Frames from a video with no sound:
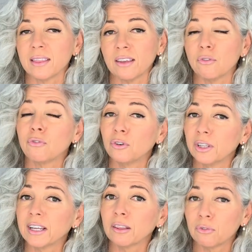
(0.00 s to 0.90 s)
the
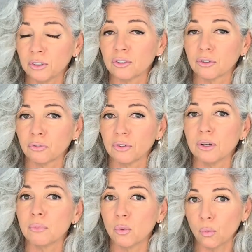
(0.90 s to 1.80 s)
full-length feature
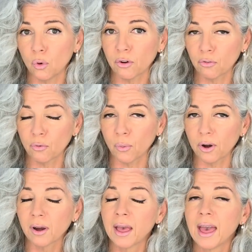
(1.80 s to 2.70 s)
film award
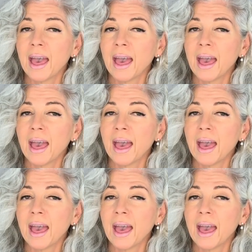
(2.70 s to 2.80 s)
for.